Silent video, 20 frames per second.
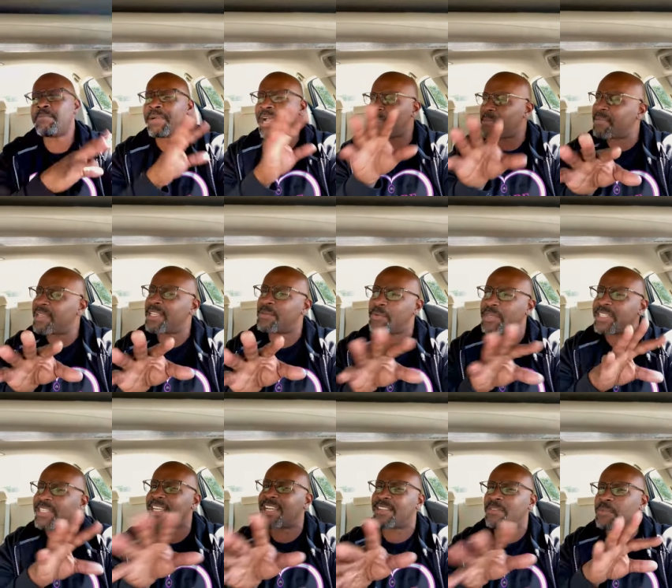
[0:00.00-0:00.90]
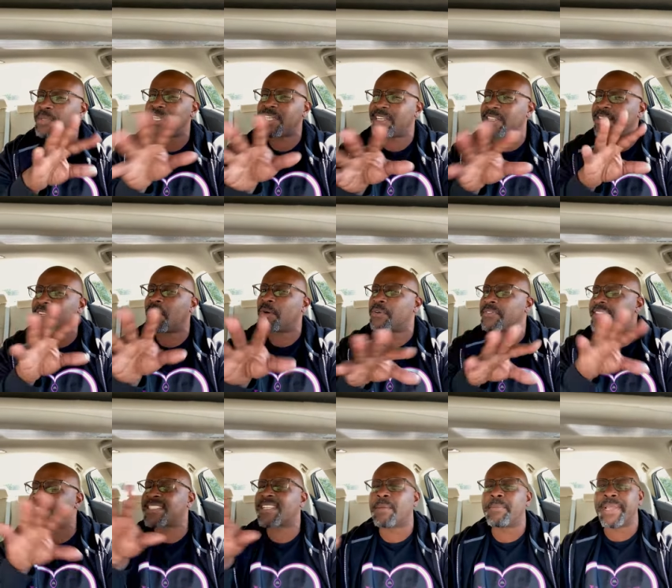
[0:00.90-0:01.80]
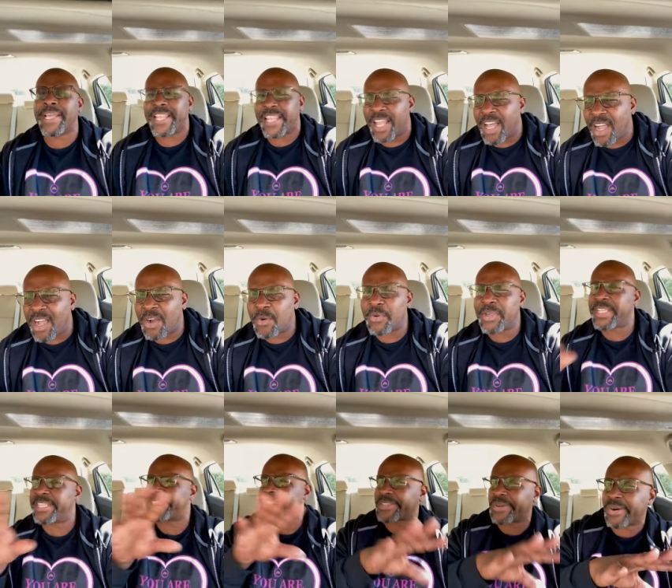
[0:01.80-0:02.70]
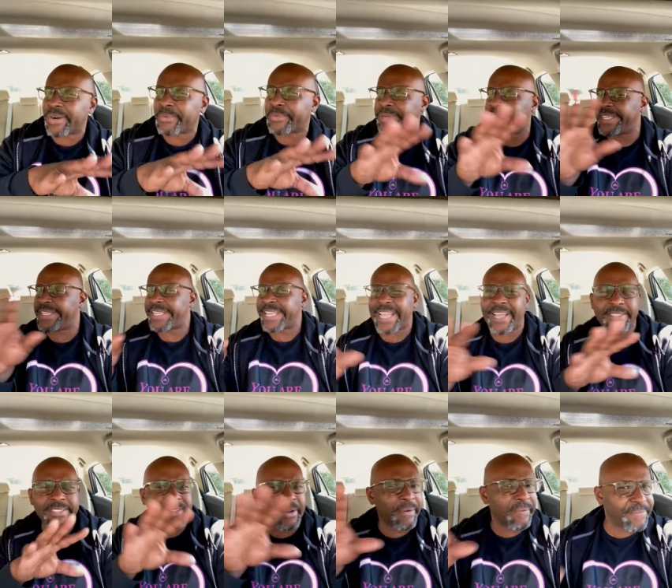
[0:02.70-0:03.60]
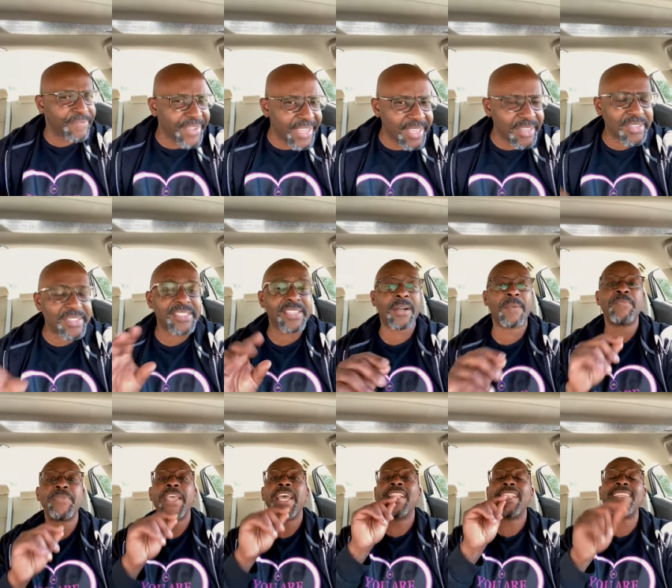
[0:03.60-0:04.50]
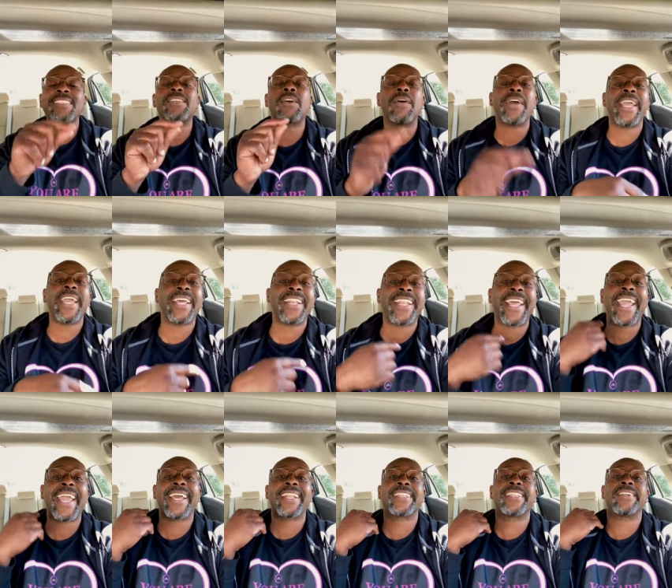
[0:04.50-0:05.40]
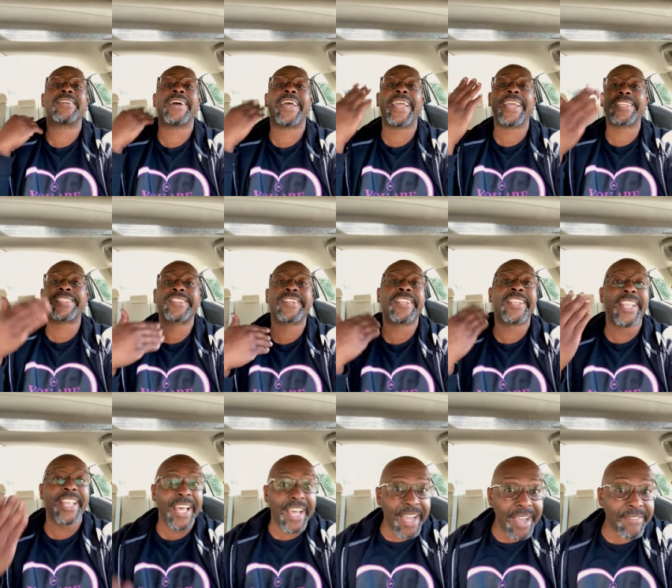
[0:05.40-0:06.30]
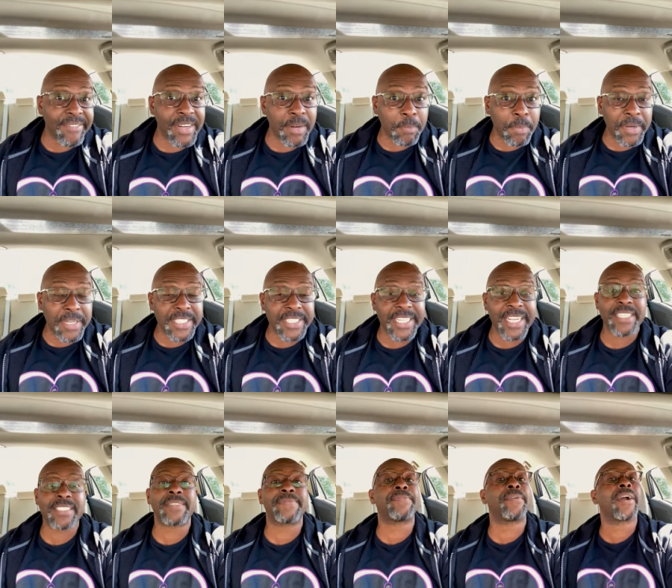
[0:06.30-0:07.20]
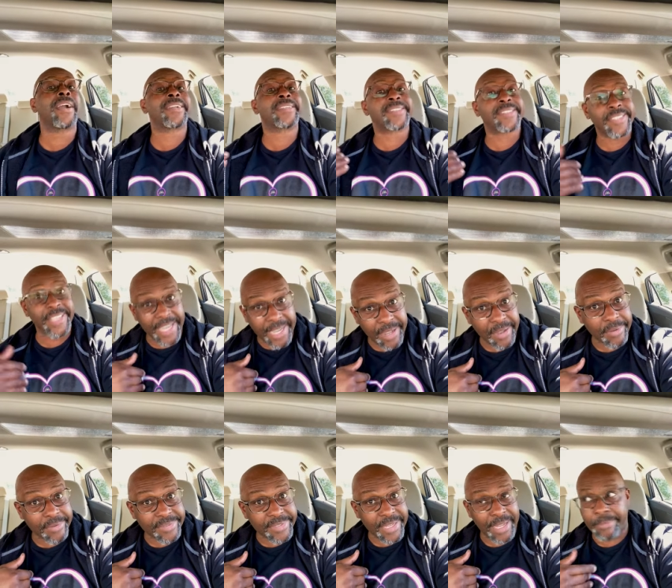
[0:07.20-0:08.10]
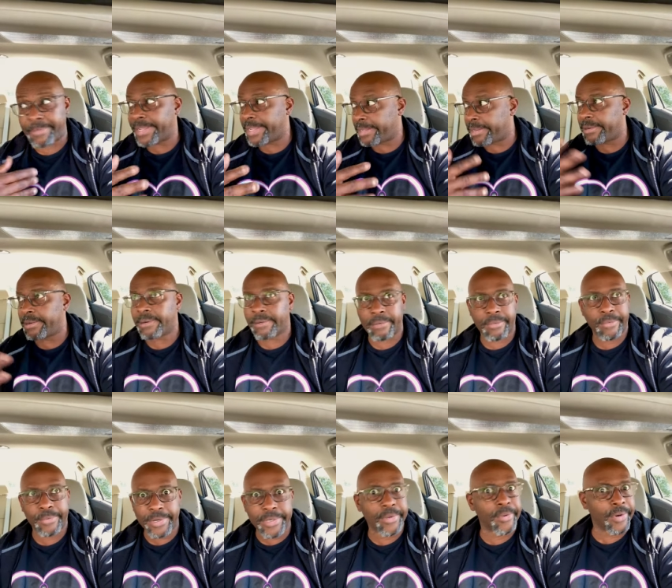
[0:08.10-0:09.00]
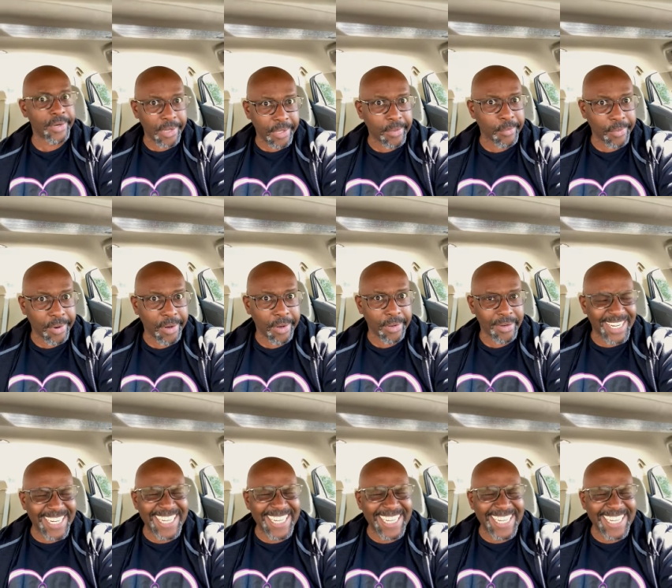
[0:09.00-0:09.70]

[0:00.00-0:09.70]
might be, we know, we don't know if it's gonna be a long week, short week, how it's gonna feel. So let's go ahead and add a little extra love and appreciation for ourselves. I mean, we're doing all the work.